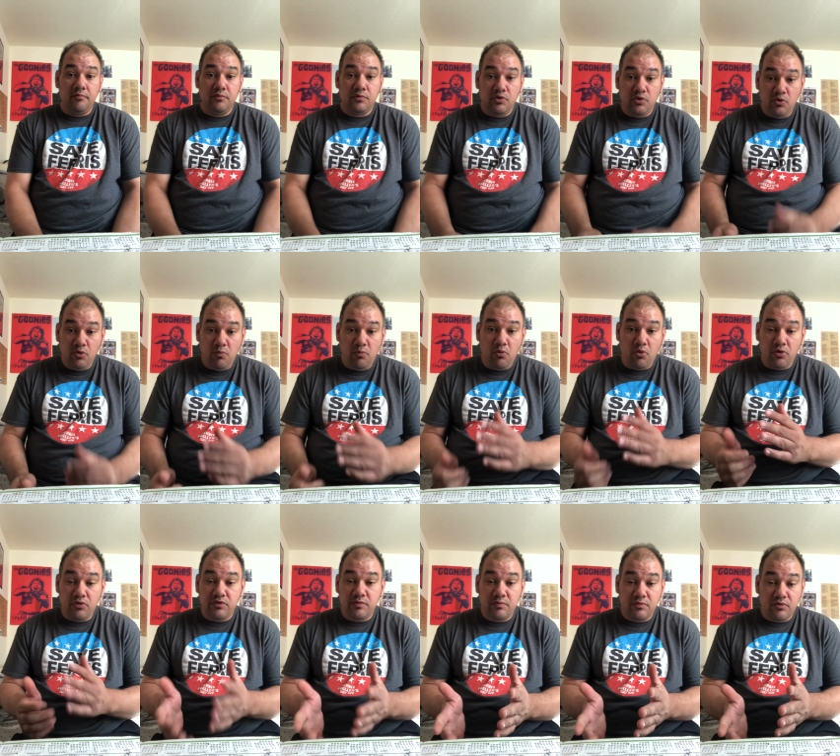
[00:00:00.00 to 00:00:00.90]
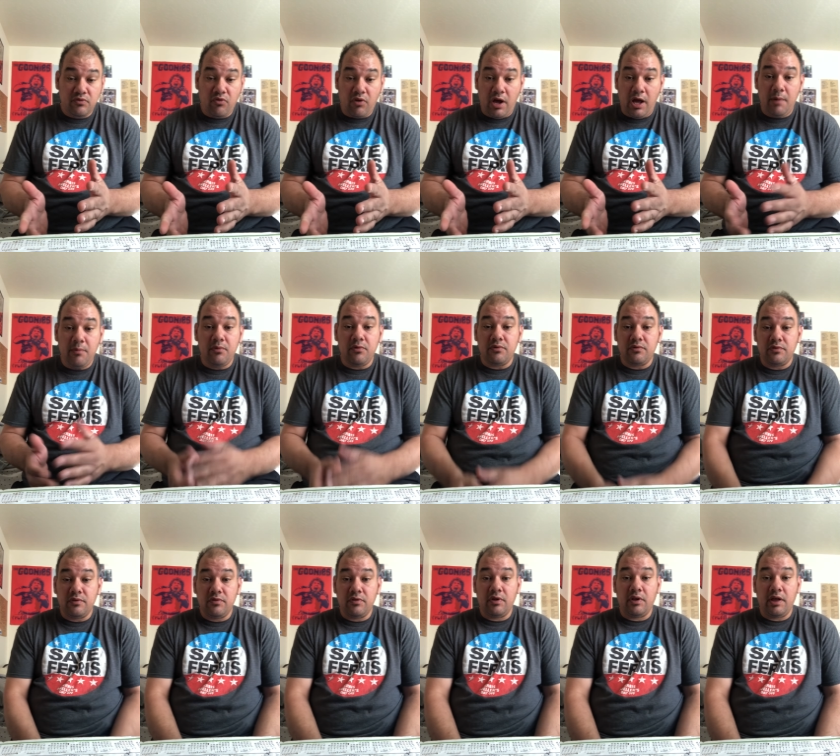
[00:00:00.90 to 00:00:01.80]
two more
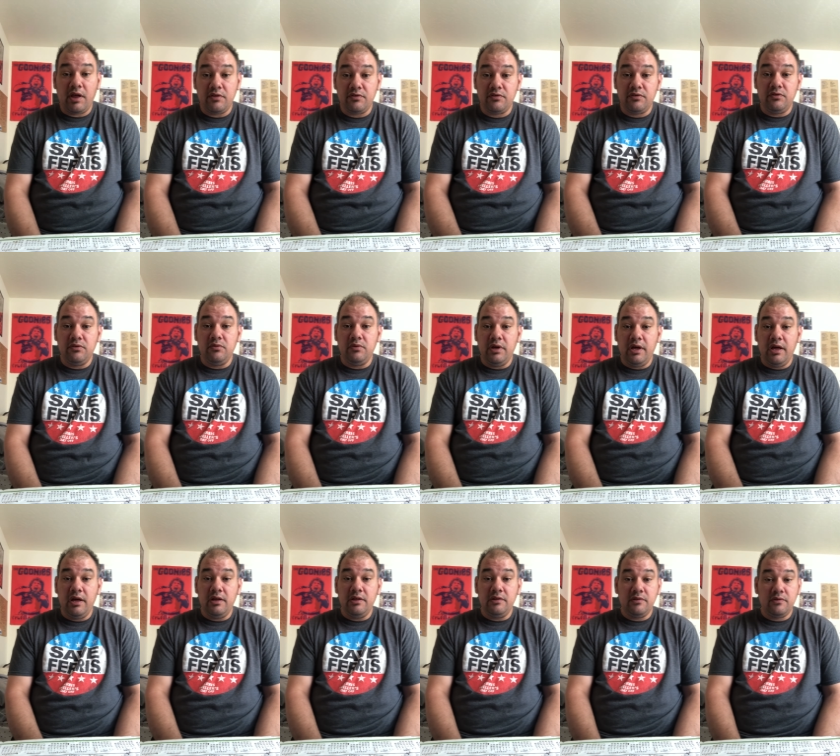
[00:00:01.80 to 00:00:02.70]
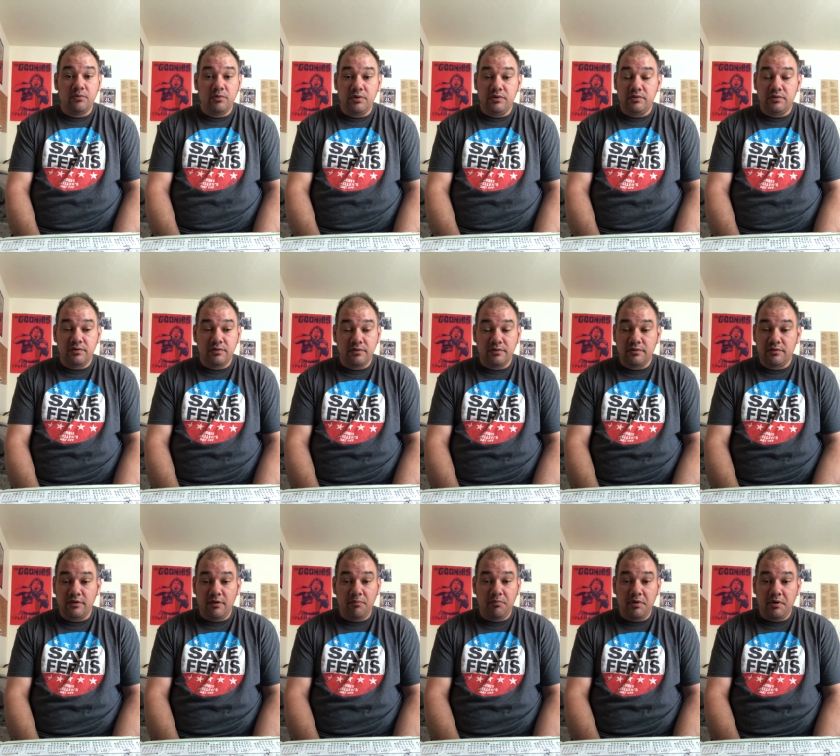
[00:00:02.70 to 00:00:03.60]
subscribers in the last two days, which is
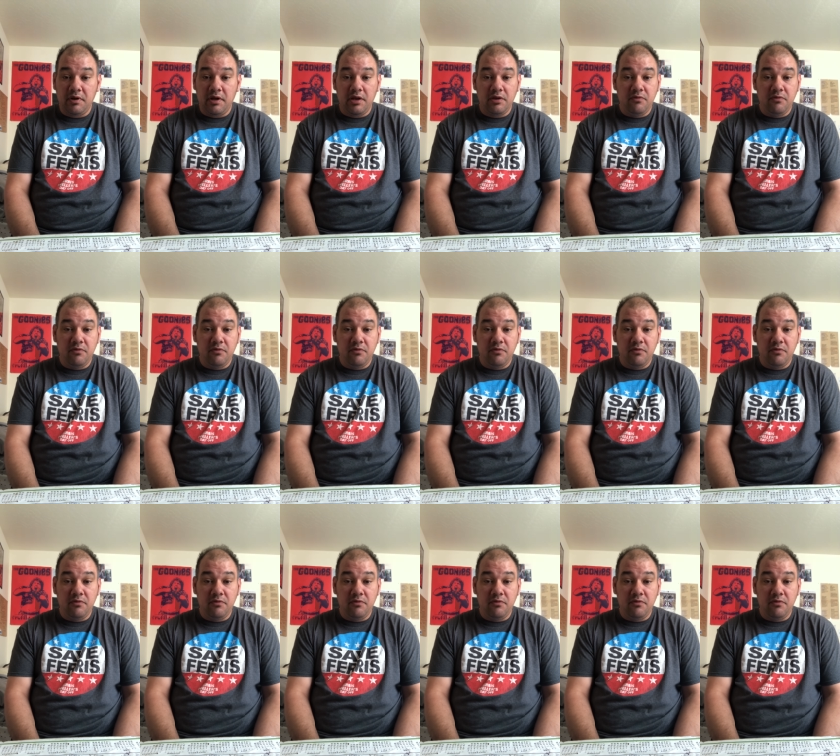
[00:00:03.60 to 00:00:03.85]
something I